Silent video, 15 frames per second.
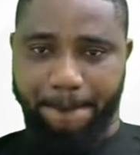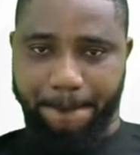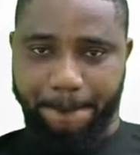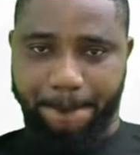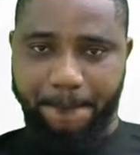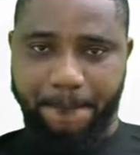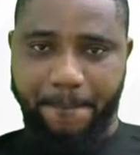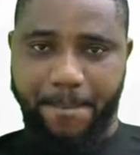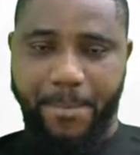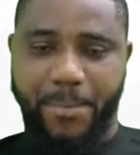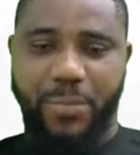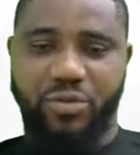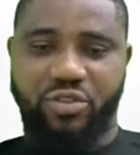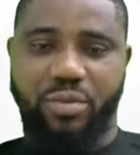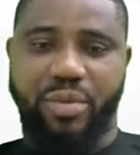
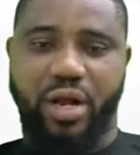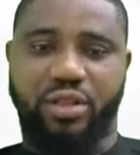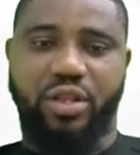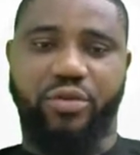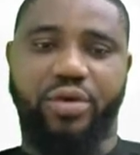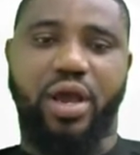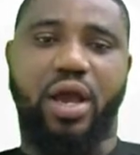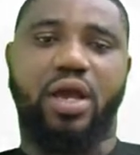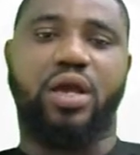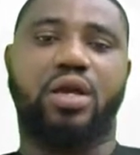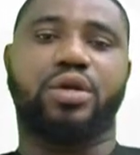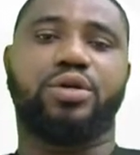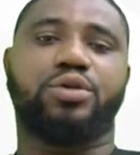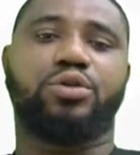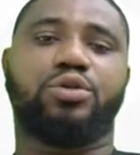It's a bacteria.
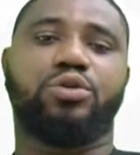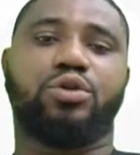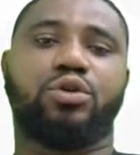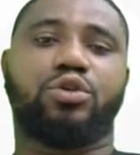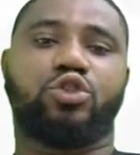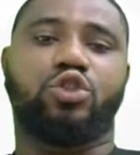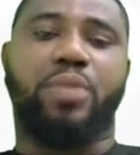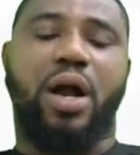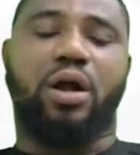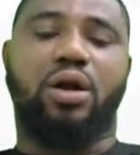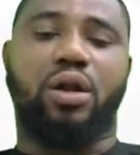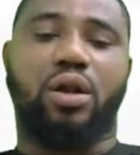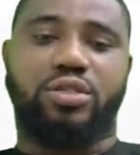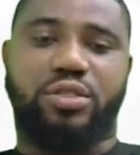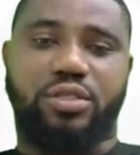
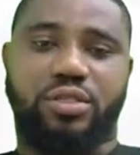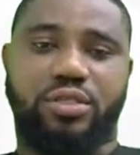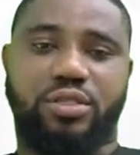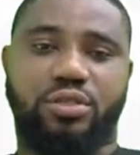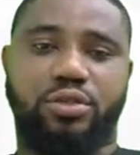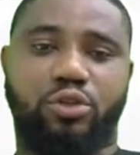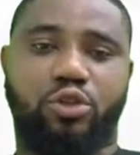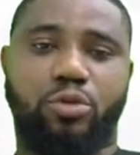Tuberculosis.